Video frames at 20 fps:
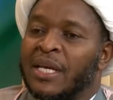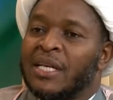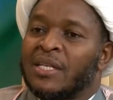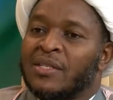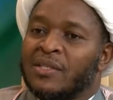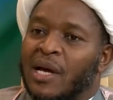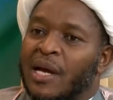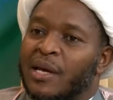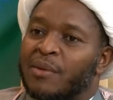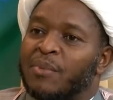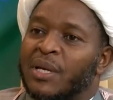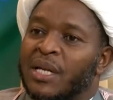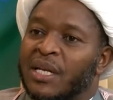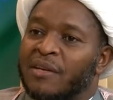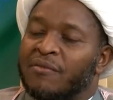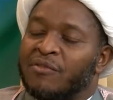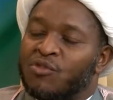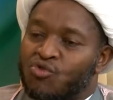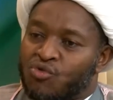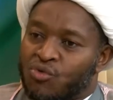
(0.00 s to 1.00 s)
So I
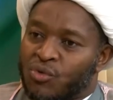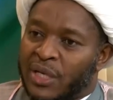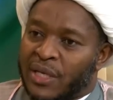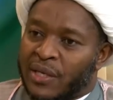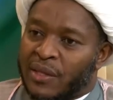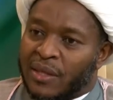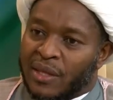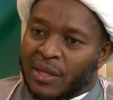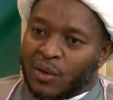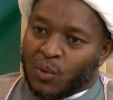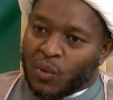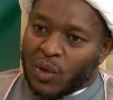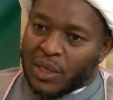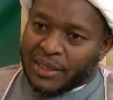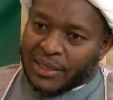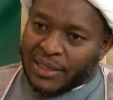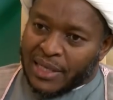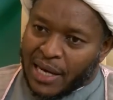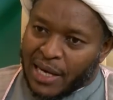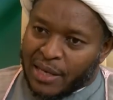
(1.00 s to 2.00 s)
believe truly there were
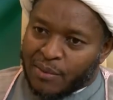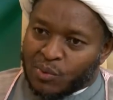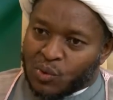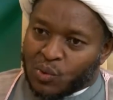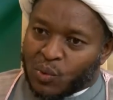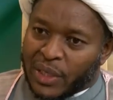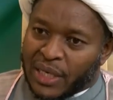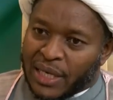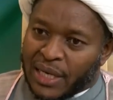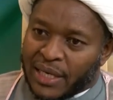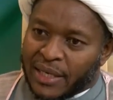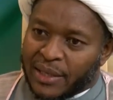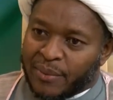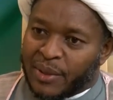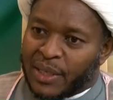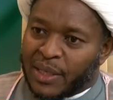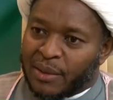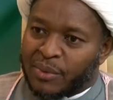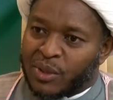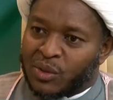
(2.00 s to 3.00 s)
times when Ali
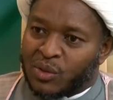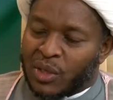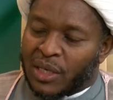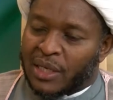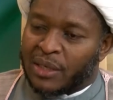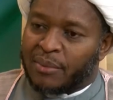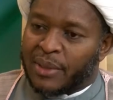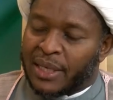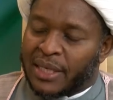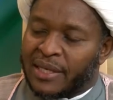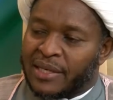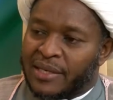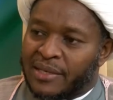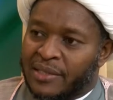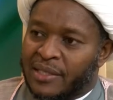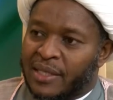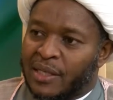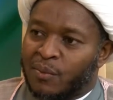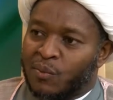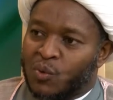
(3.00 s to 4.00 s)
bin Abi Talib alayhi
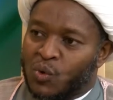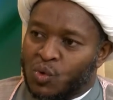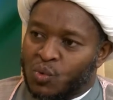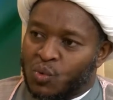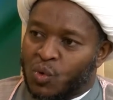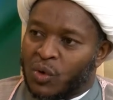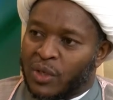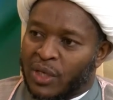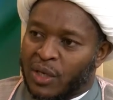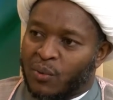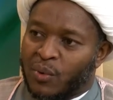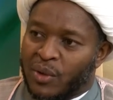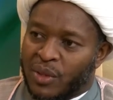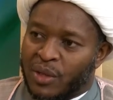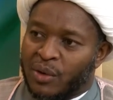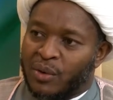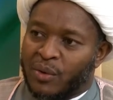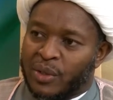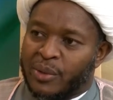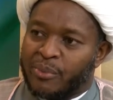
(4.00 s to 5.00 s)
salam was walking with
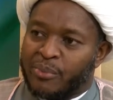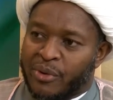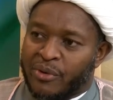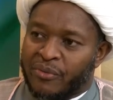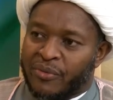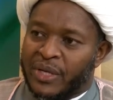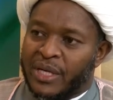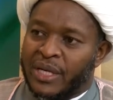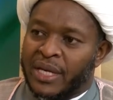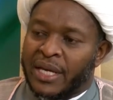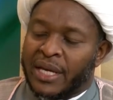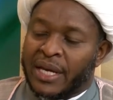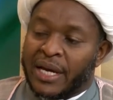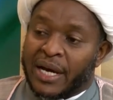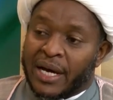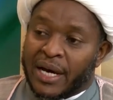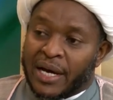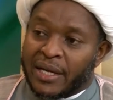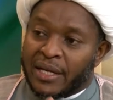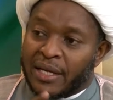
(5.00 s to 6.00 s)
the Holy Prophet,
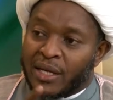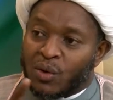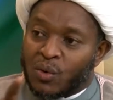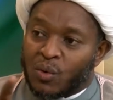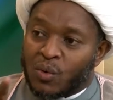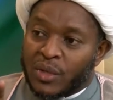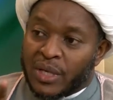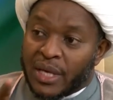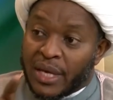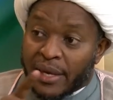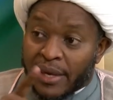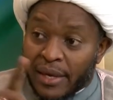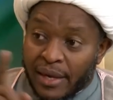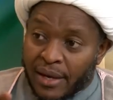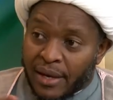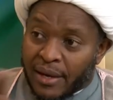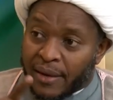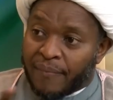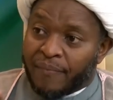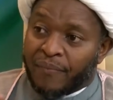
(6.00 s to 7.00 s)
and he could
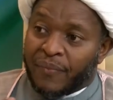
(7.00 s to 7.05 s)
hear